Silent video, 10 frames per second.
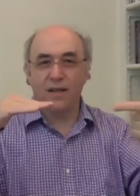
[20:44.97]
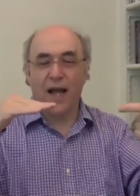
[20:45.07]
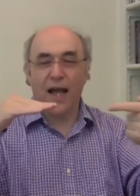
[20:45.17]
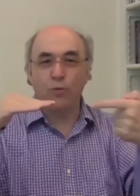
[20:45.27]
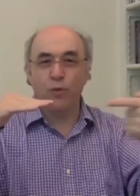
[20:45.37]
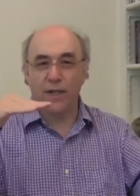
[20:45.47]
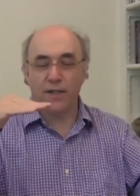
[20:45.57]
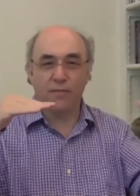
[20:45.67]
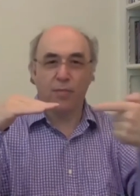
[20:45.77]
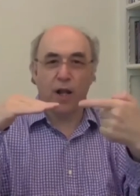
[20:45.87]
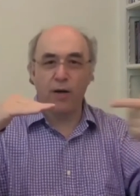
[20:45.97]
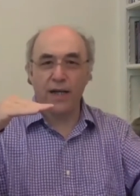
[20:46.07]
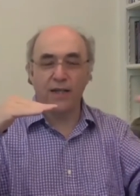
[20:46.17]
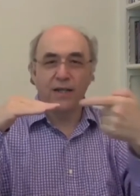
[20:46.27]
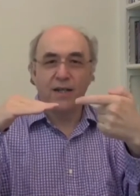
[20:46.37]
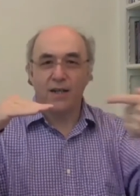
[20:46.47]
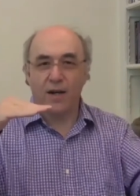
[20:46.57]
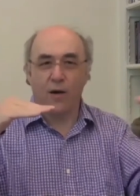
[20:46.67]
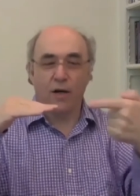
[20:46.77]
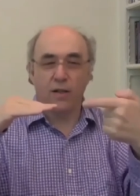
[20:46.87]
headwind blowing
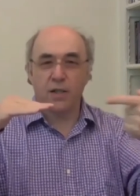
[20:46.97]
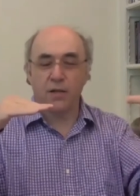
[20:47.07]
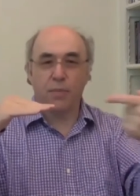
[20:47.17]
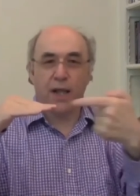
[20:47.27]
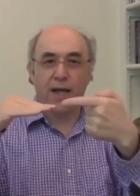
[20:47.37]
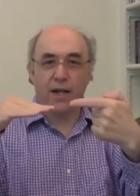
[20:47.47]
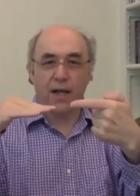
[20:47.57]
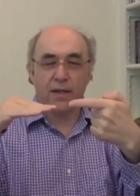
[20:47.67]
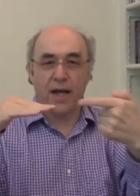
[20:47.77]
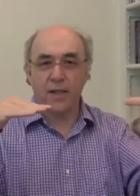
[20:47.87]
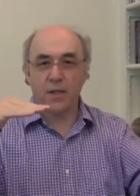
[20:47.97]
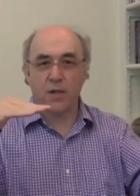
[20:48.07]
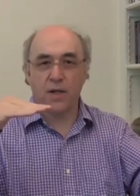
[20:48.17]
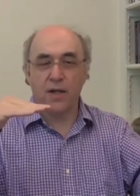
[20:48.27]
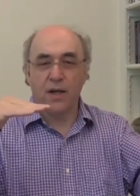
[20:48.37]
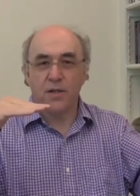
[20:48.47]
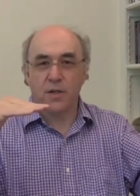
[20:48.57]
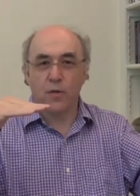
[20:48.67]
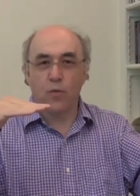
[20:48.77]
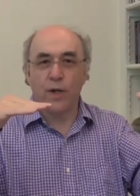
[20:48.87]
onto the plane like that. So the
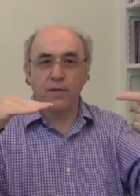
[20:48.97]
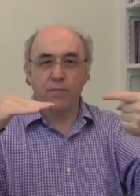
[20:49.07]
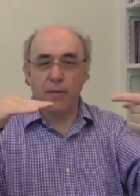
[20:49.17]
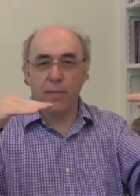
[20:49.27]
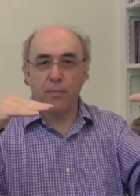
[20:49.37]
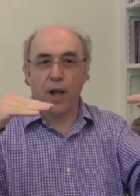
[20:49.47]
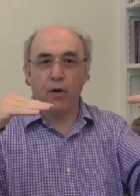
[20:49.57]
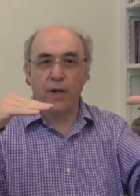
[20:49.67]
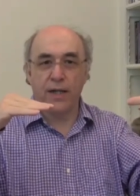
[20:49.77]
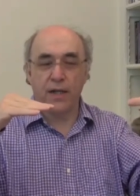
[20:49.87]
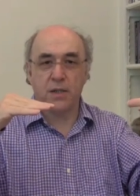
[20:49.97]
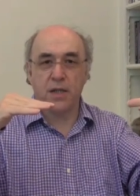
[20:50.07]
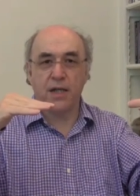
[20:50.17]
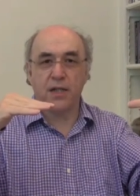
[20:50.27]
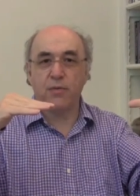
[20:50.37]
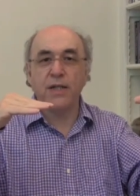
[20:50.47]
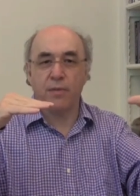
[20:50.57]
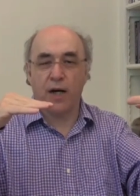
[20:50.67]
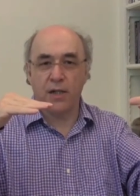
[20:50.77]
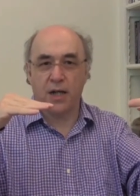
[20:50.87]
wind might be blowing at, let's say, 20
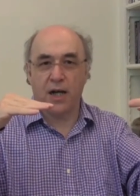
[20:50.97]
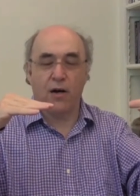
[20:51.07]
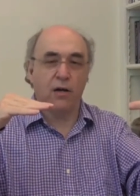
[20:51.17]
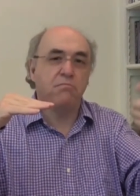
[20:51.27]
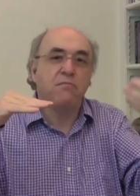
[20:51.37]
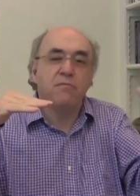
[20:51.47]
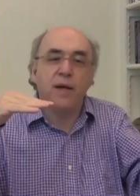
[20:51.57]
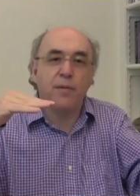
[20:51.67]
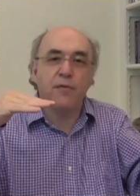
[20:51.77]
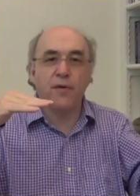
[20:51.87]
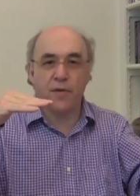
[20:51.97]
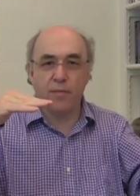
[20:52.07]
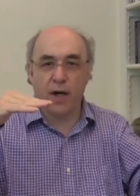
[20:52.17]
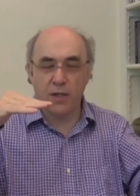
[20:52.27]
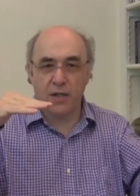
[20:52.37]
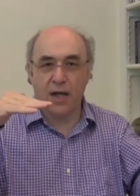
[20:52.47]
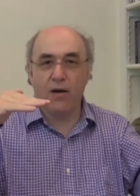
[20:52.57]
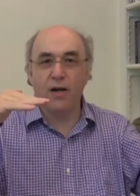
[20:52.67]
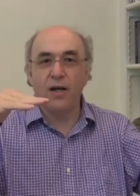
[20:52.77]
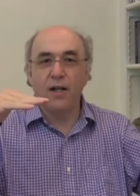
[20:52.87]
miles an hour, maybe 50 miles an
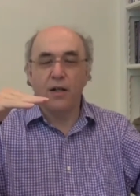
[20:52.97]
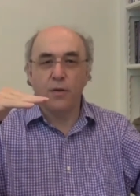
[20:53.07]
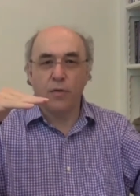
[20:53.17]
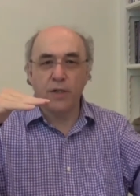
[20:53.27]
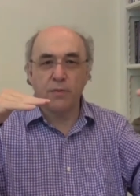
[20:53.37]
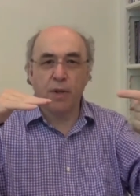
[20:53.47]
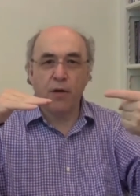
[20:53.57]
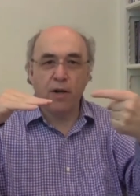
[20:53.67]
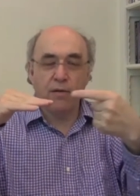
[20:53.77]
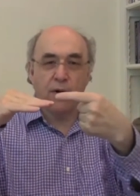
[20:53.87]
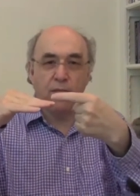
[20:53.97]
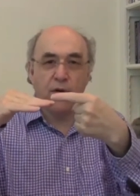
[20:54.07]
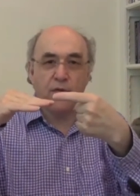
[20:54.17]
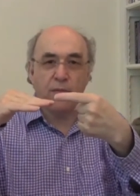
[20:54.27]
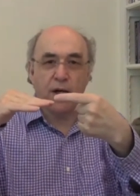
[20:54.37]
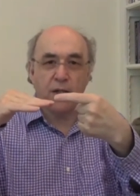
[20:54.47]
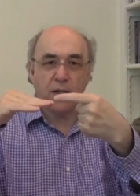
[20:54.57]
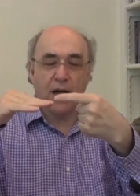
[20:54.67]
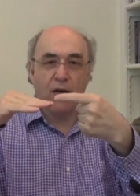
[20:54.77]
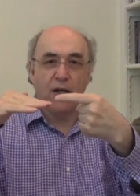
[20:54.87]
hour. The wind is blowing 50 miles an
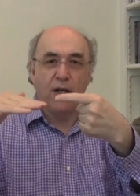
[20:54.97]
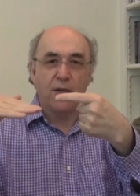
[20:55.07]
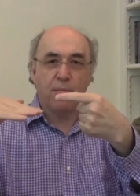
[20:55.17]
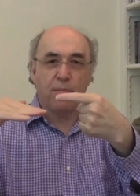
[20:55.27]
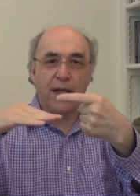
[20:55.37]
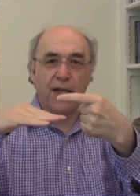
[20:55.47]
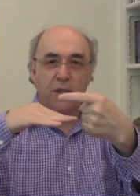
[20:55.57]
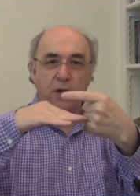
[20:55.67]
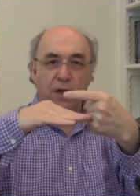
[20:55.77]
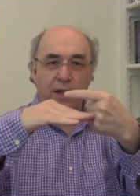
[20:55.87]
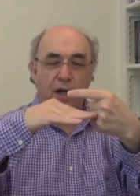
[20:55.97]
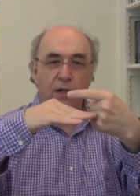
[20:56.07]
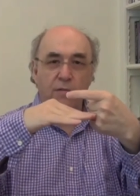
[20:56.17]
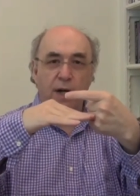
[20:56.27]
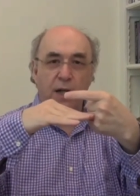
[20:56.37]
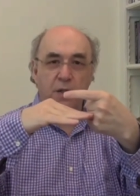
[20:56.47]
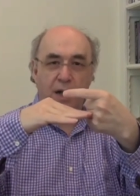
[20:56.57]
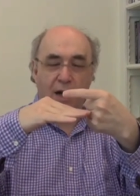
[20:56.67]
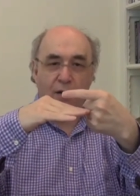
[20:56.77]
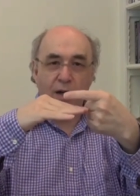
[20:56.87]
hour. The plane is going at 100 miles an
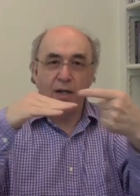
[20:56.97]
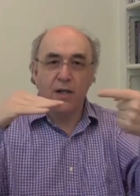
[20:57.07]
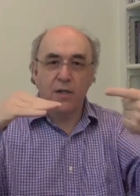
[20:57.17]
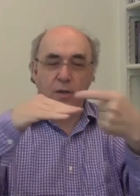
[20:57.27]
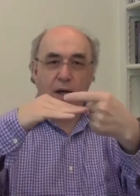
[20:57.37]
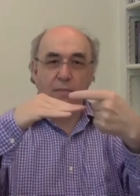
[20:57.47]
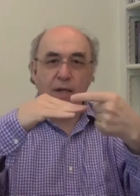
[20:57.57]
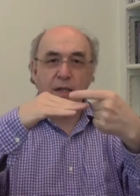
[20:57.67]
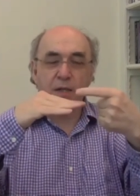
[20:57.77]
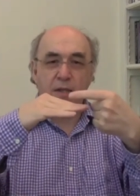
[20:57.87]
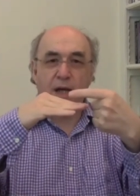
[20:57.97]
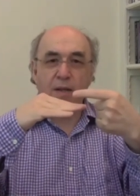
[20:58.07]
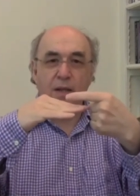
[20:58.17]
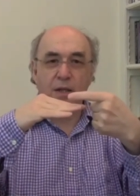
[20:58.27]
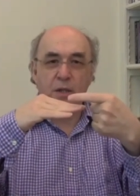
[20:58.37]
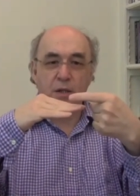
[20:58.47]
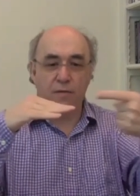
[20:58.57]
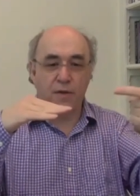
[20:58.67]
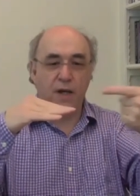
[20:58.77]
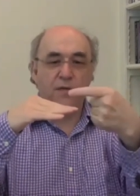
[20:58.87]
hour. So that means that
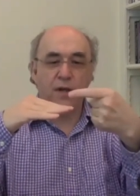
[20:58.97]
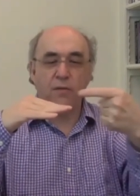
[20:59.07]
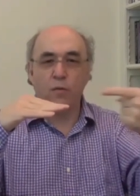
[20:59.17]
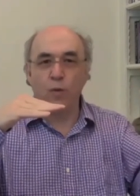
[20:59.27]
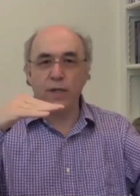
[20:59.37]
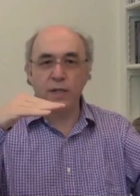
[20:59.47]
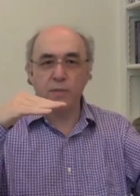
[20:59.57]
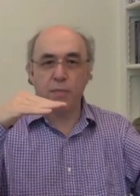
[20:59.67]
if the wind is